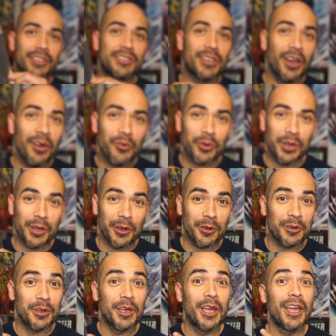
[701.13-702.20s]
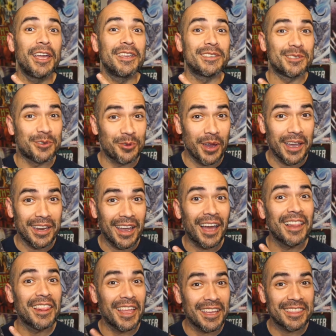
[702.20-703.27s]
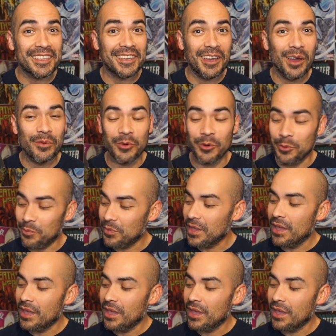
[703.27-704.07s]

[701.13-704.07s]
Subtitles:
This cover here is great. I like the cover.